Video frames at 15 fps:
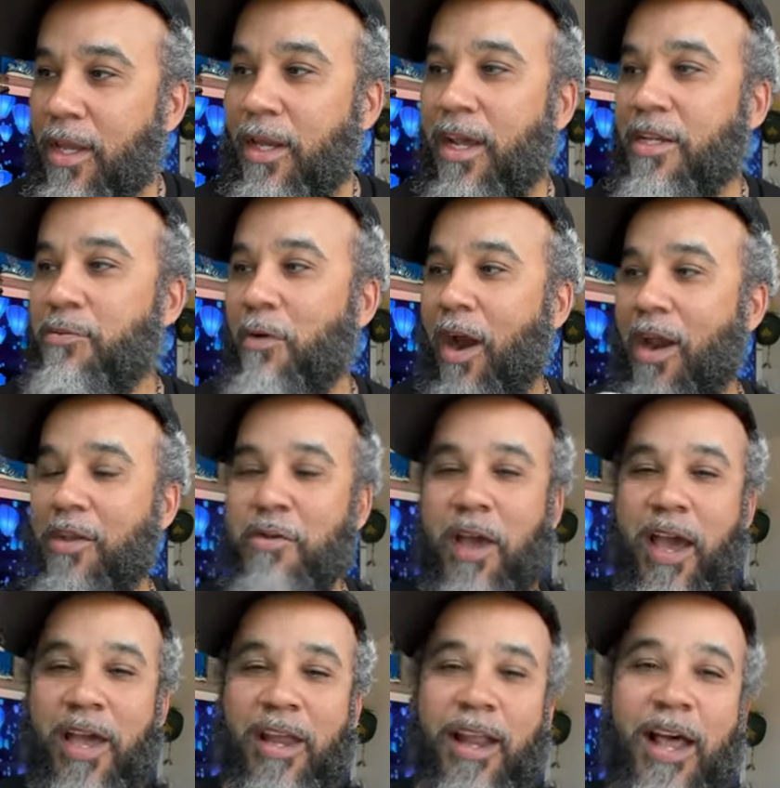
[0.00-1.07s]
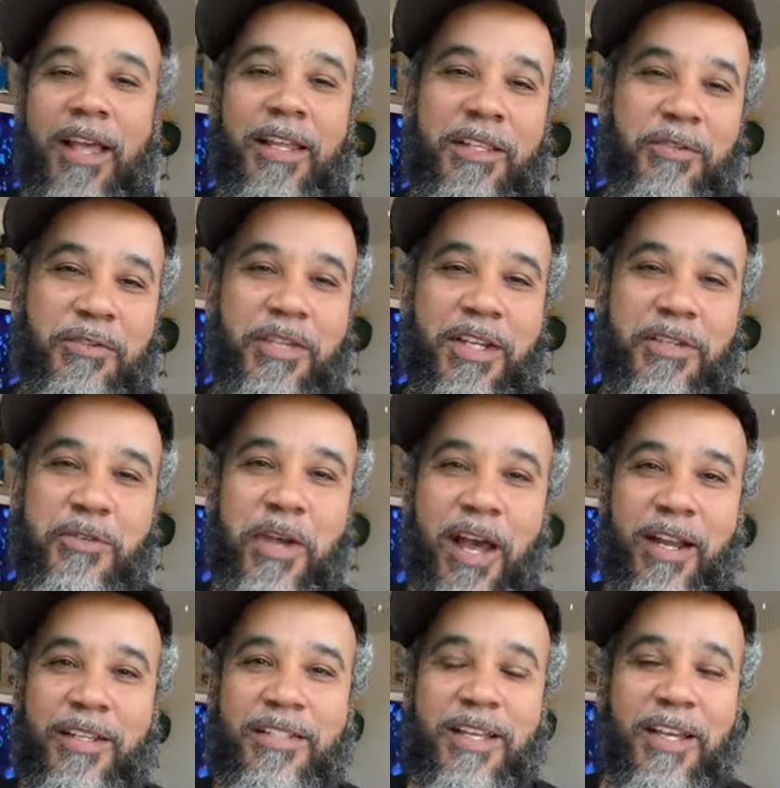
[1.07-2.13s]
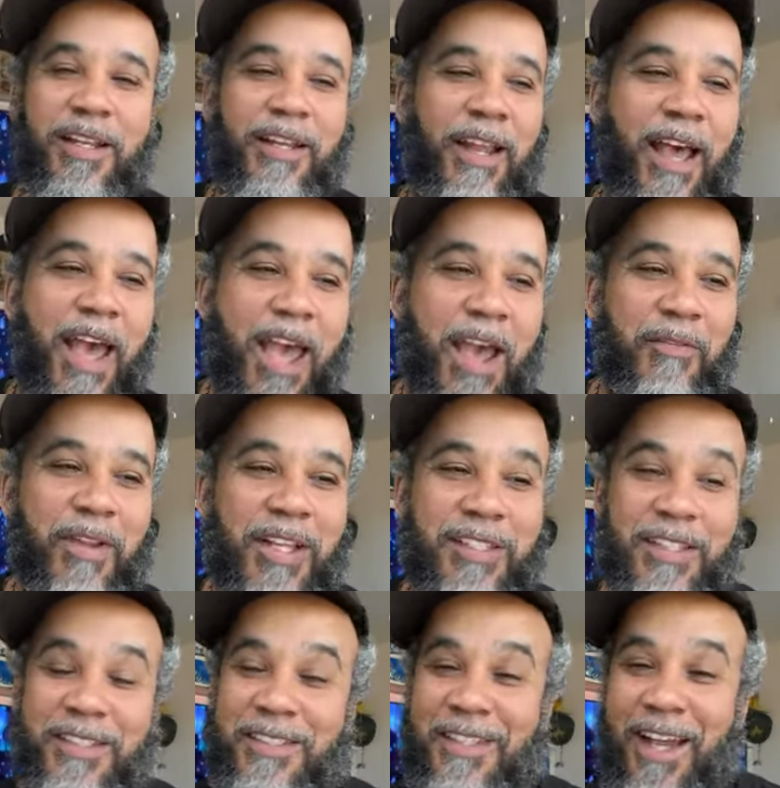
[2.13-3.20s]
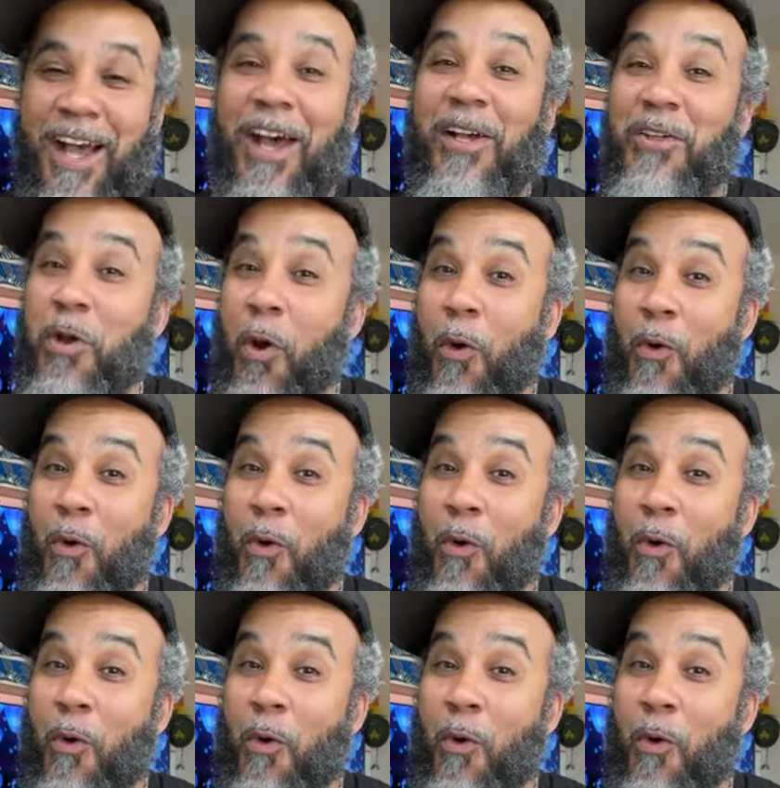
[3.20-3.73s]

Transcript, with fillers: That's right. You had you said you got a 10 and a half. That's his size.